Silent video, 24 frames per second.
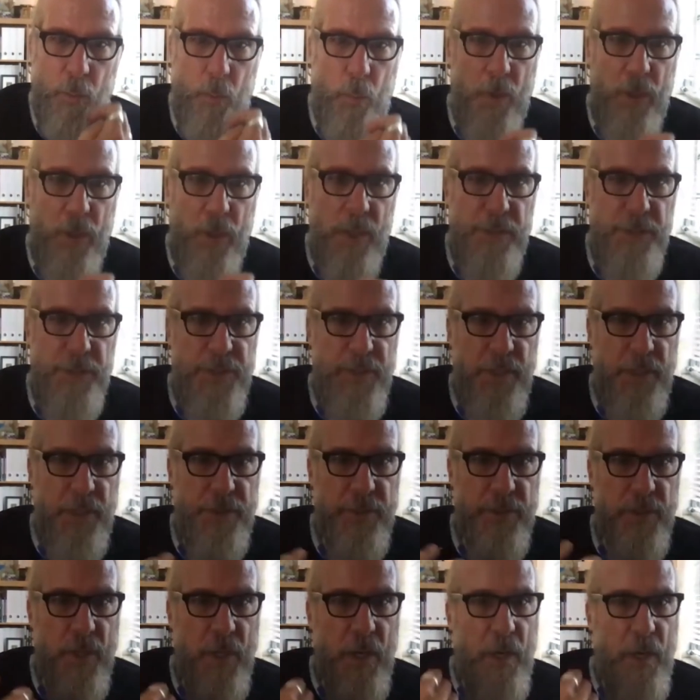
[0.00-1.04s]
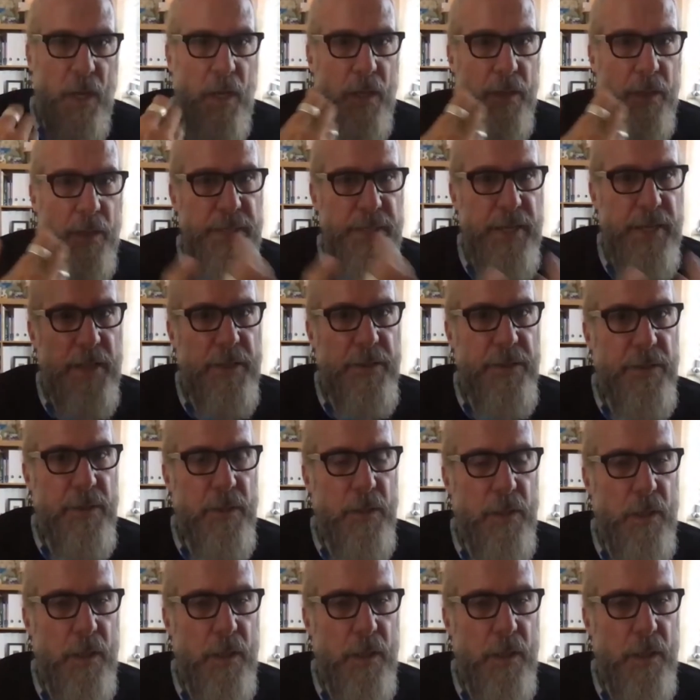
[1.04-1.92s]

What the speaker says: Was it a death?